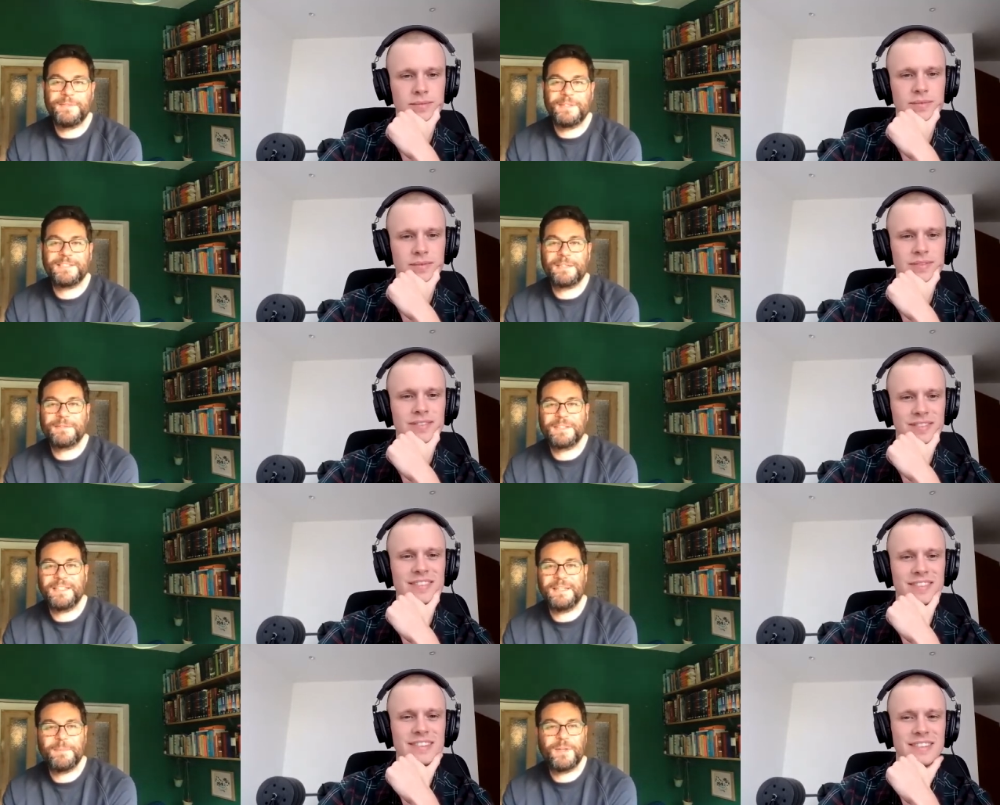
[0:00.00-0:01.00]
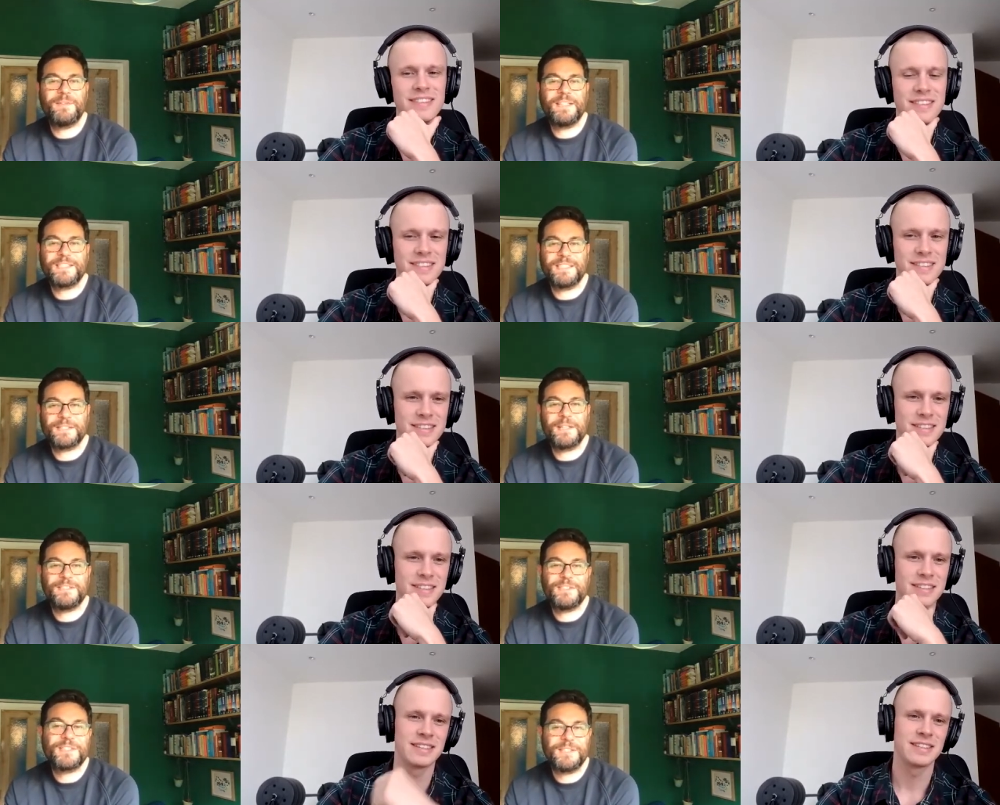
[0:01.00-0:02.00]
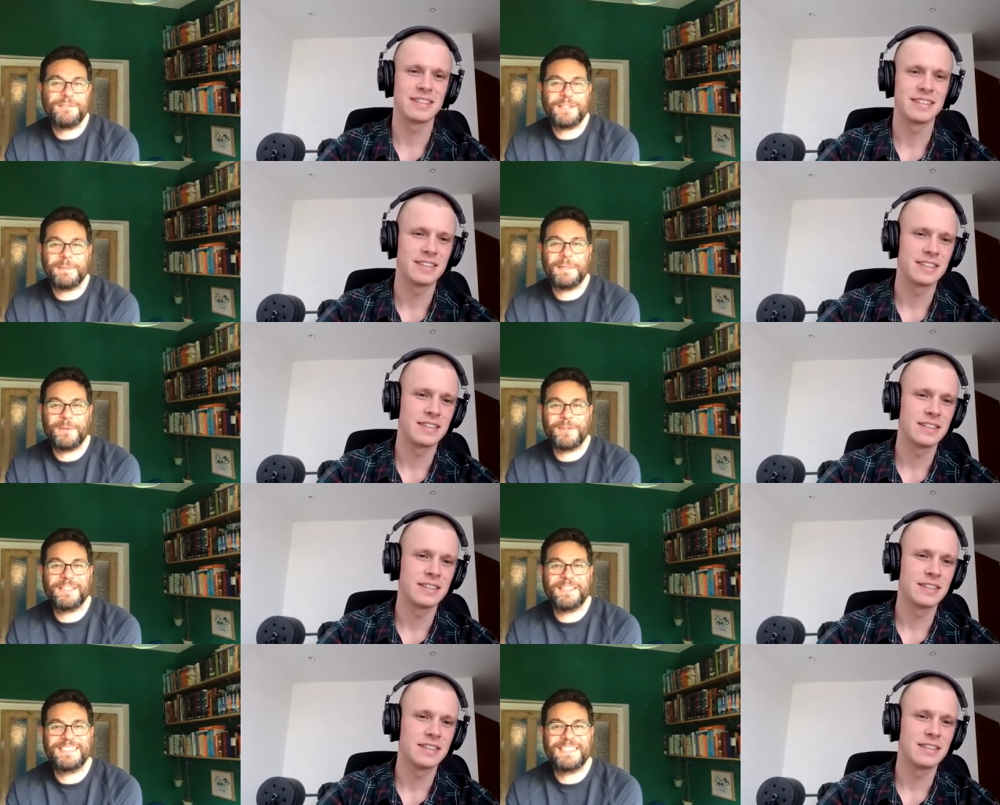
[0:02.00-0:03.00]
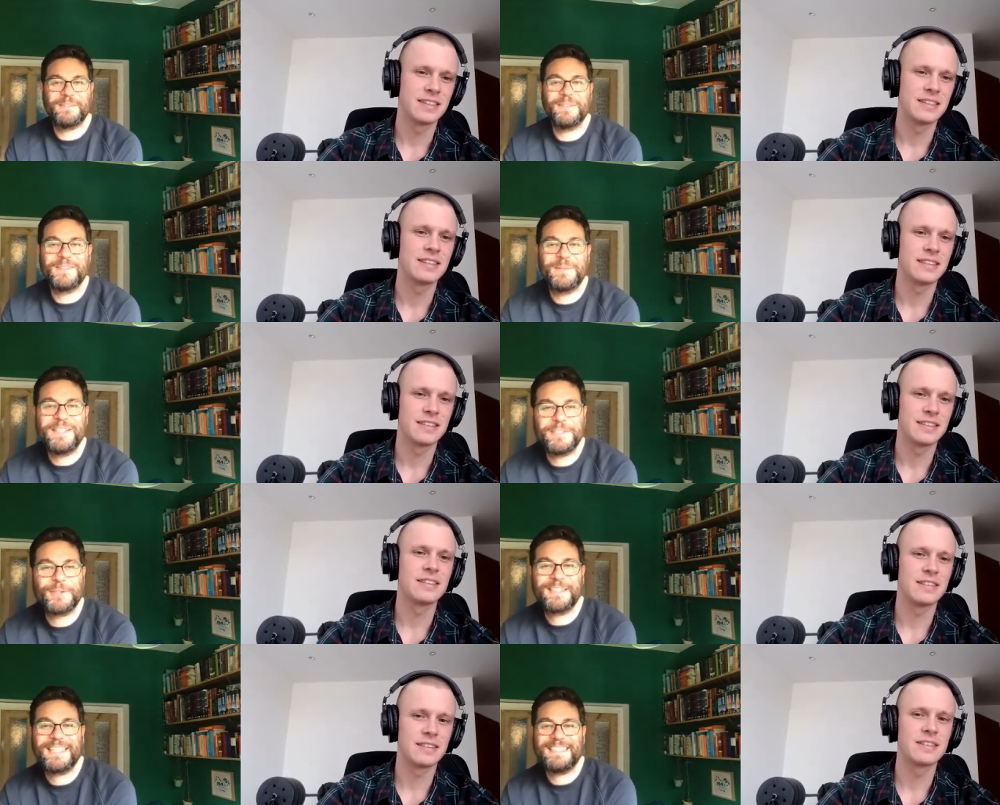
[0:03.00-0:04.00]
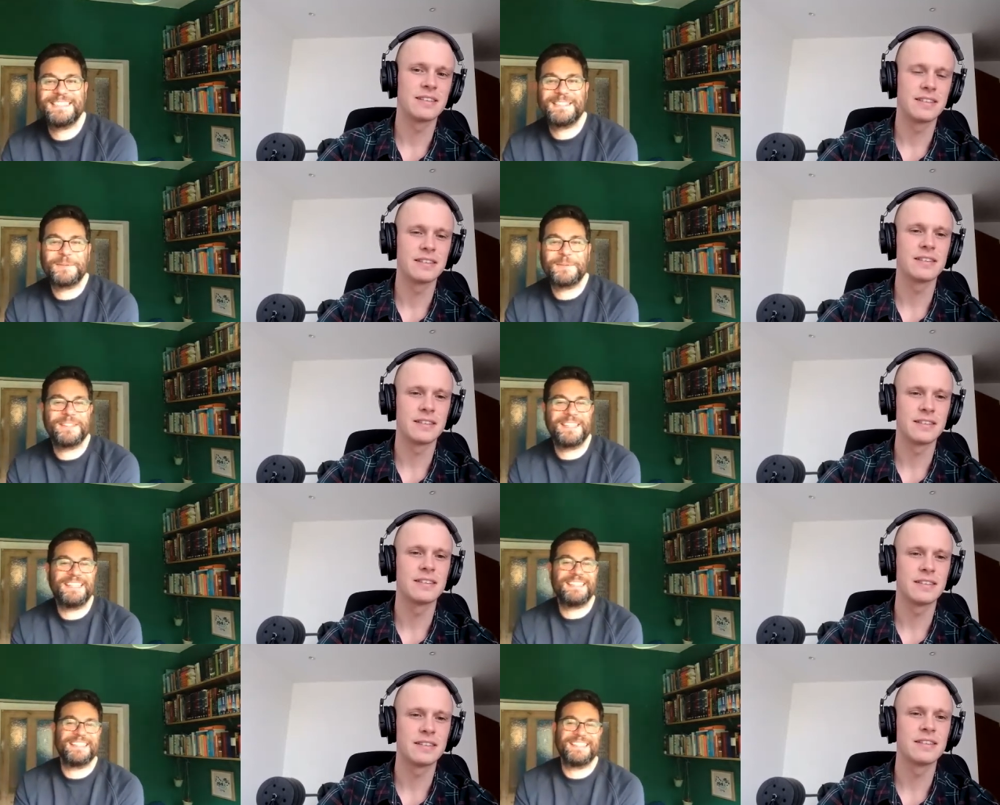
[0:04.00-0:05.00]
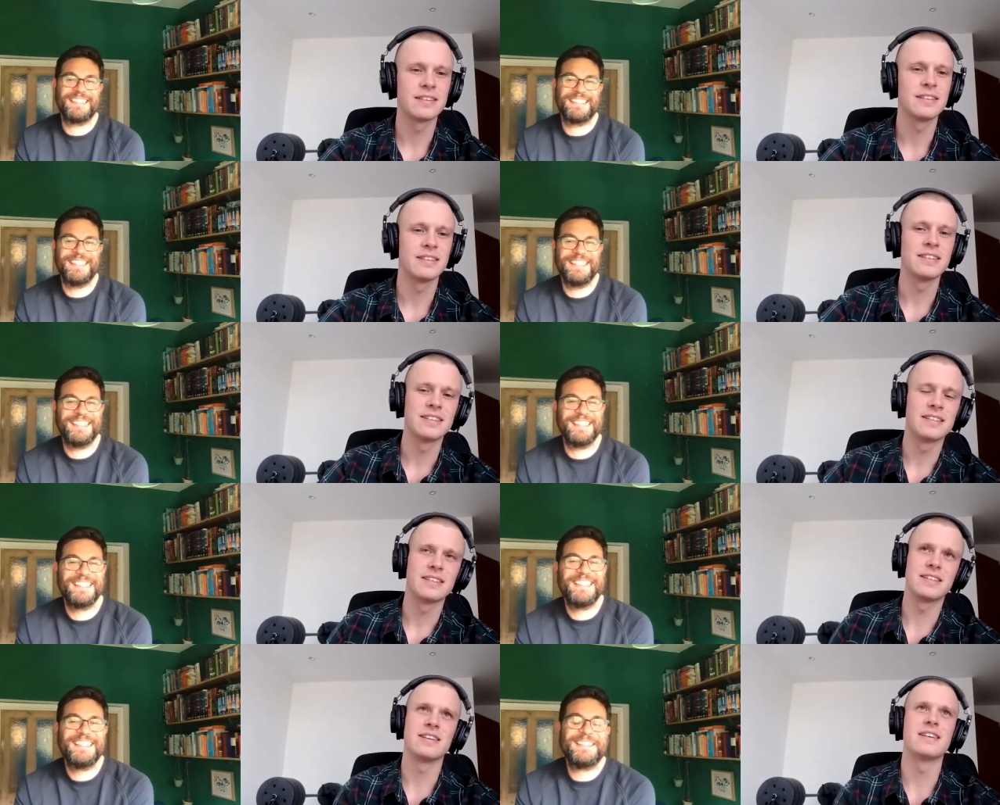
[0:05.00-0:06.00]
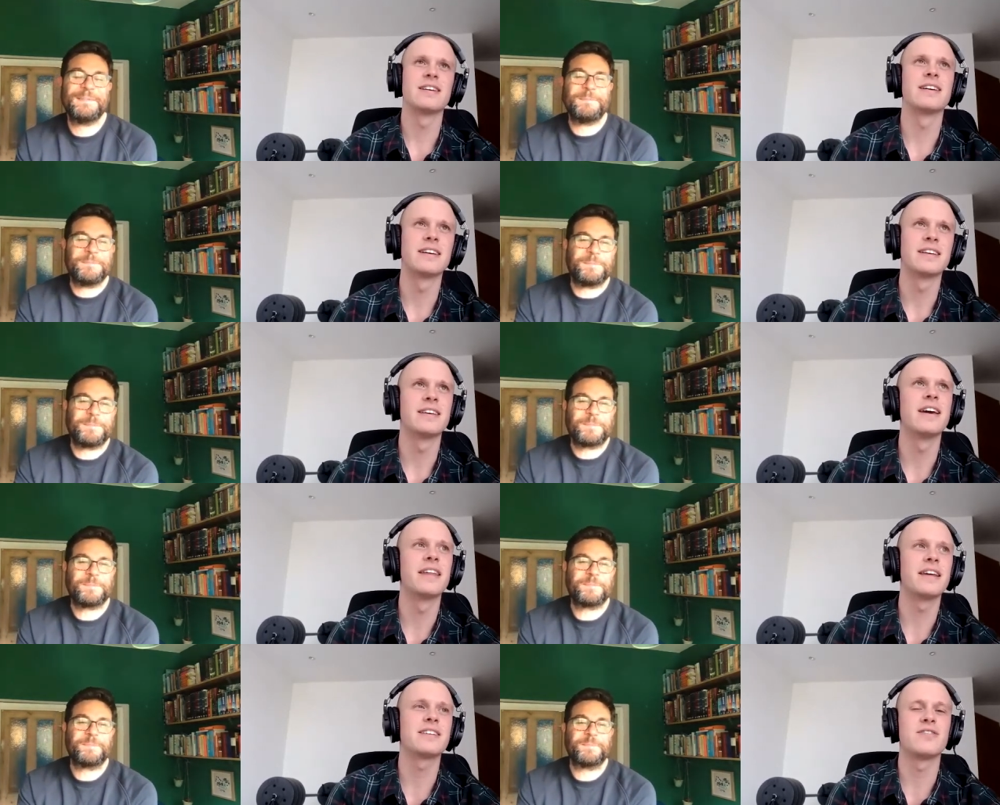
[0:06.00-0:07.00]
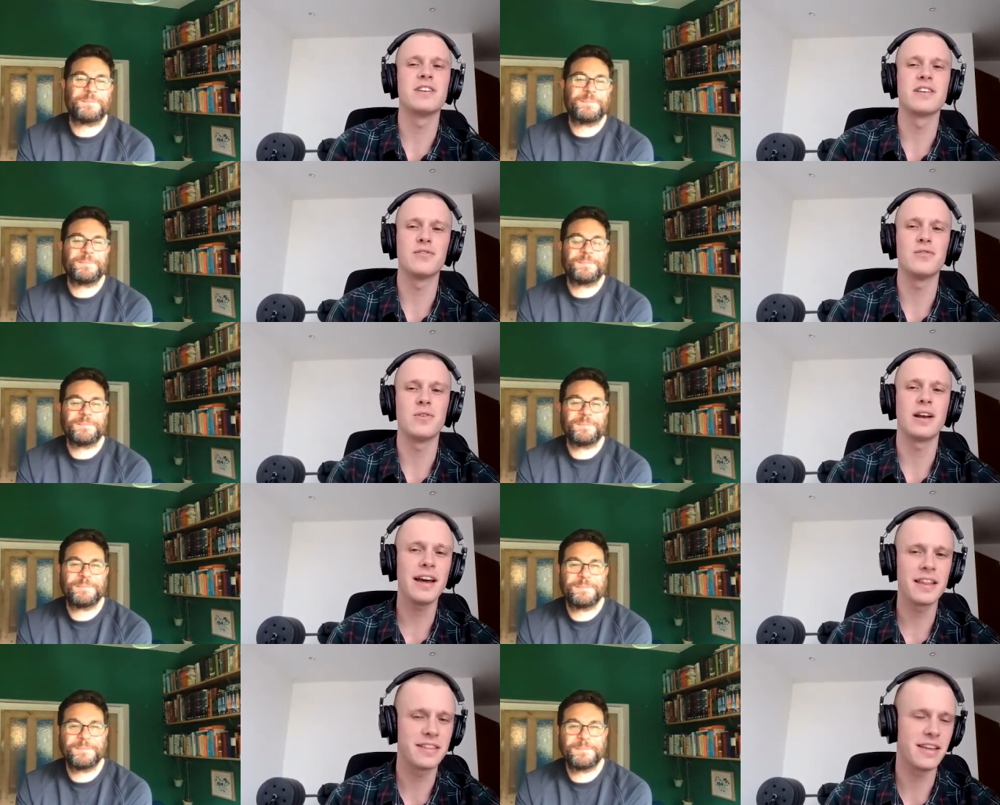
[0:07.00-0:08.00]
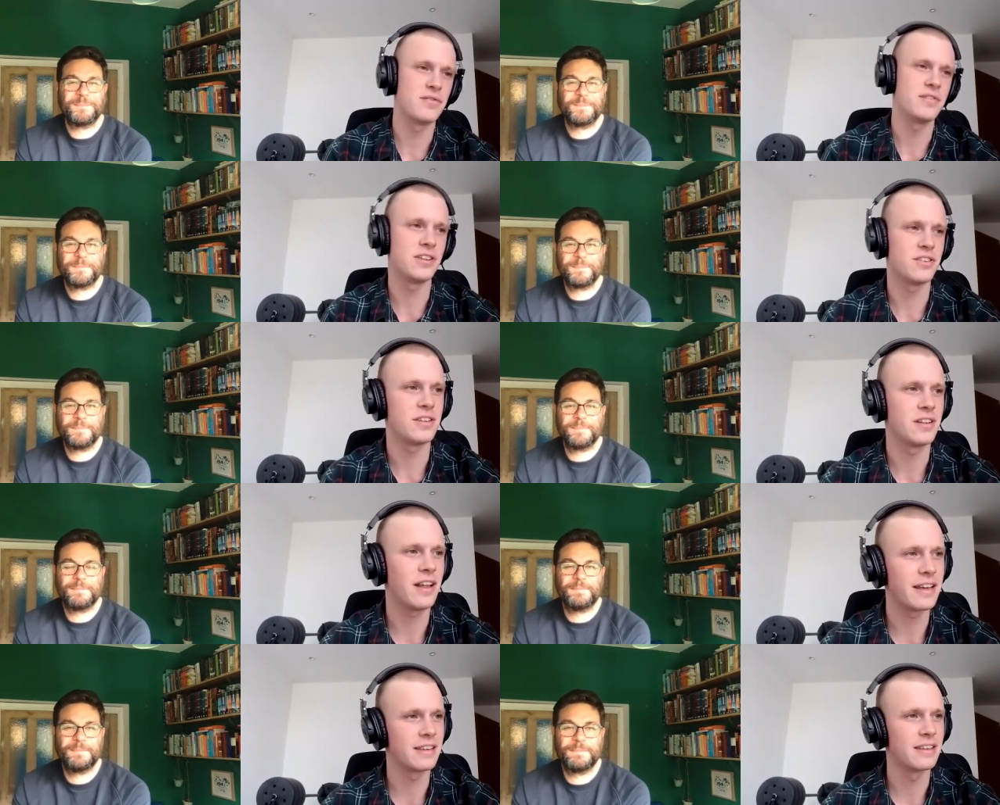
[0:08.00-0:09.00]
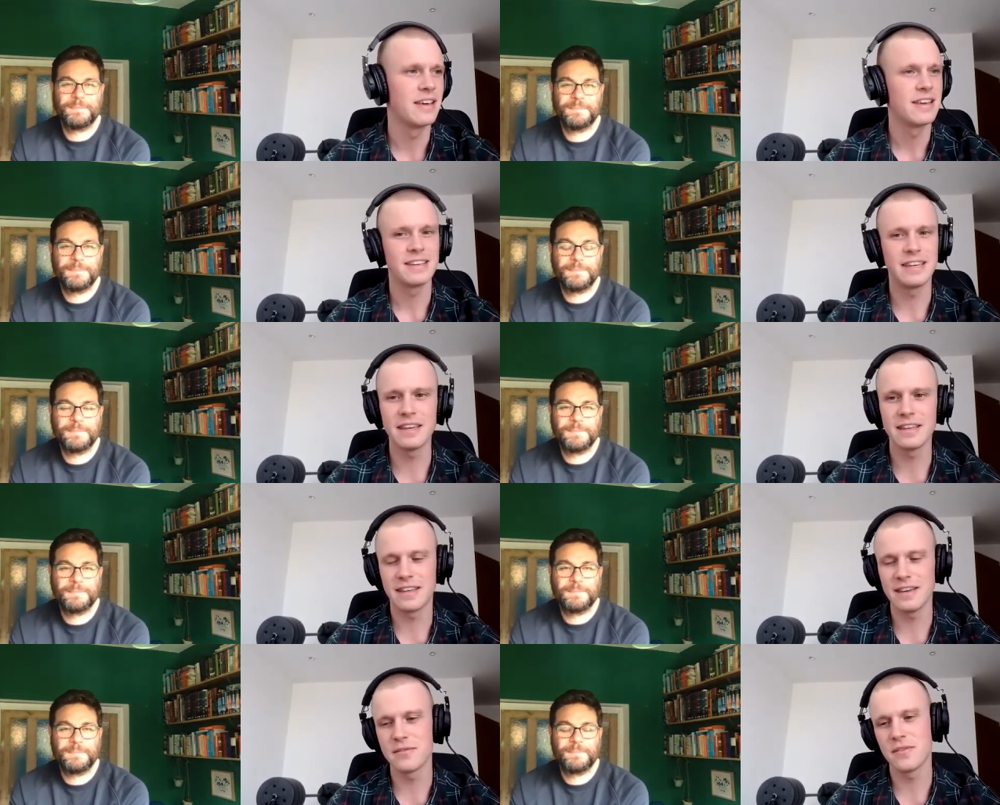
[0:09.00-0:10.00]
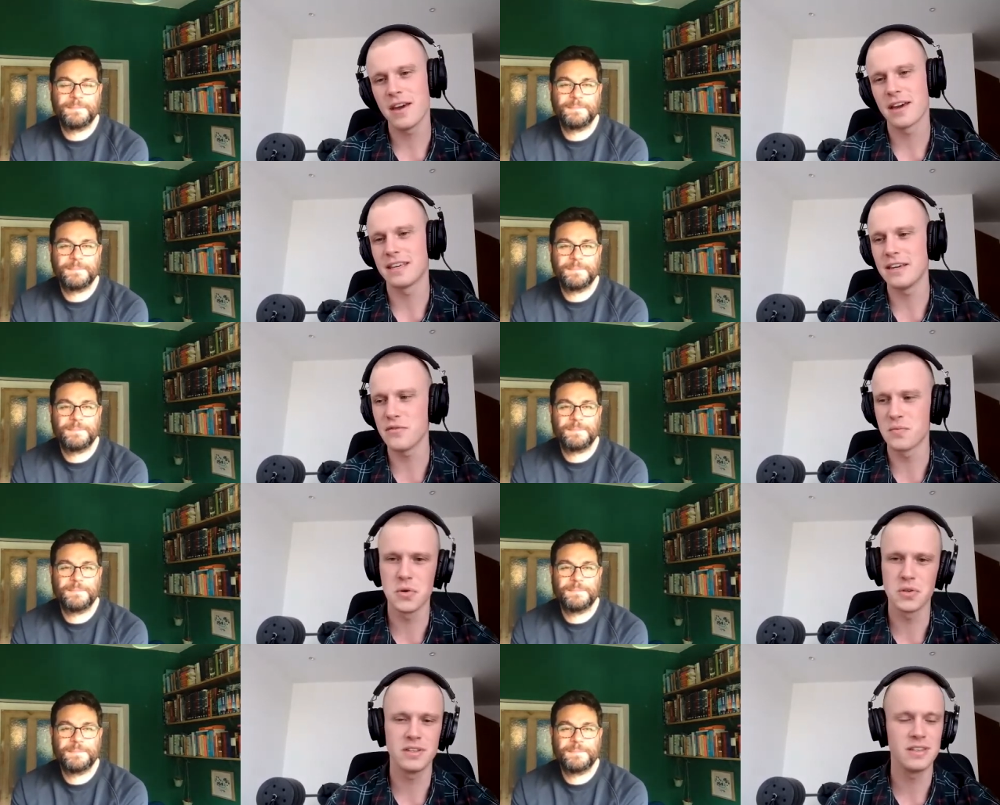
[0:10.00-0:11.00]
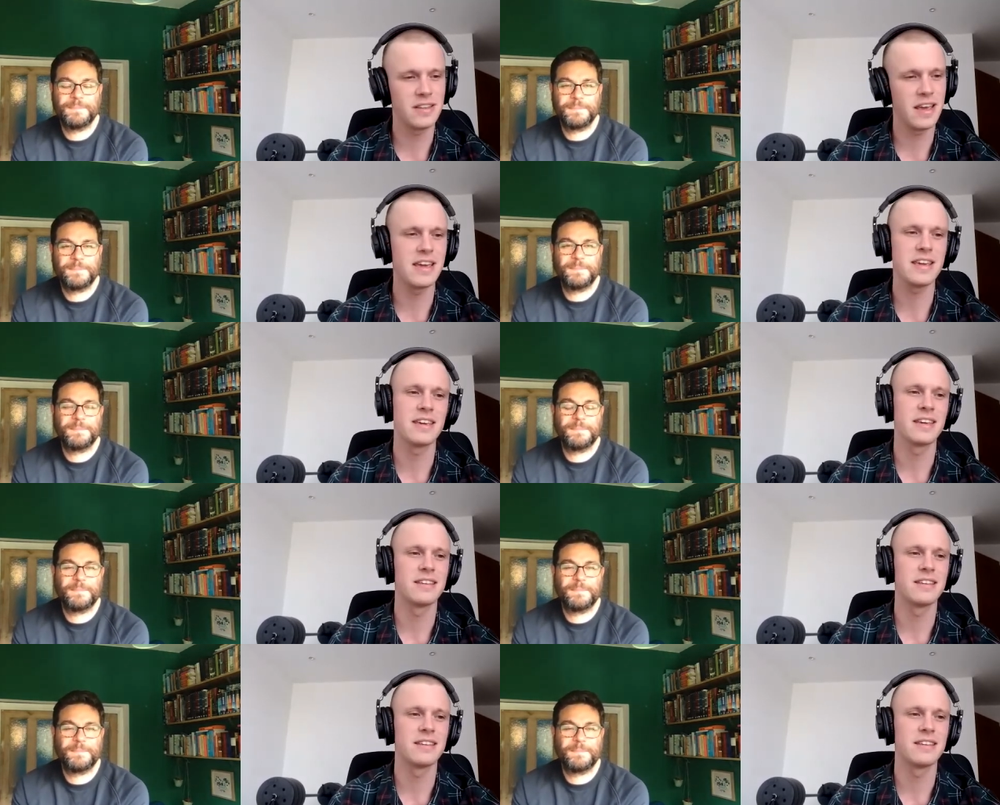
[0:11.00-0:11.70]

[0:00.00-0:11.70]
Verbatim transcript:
Speaker 1: philosophical, isn't it? But eventually, it's, it's just going to feel a bit pointless. Like, where are you trying to get to with that?
Speaker 2: yeah, yeah, that's really cool. I like that definition. Like, give, give, yeah, give more than you take